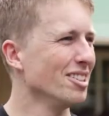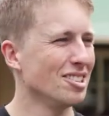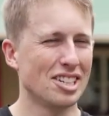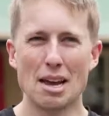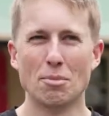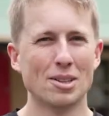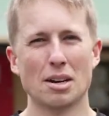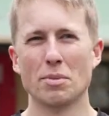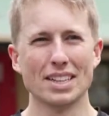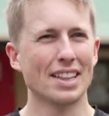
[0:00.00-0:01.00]
jam on
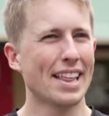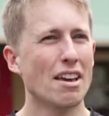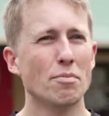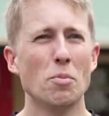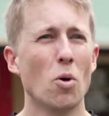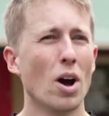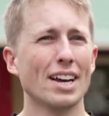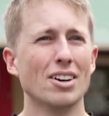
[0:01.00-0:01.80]
something that they've been working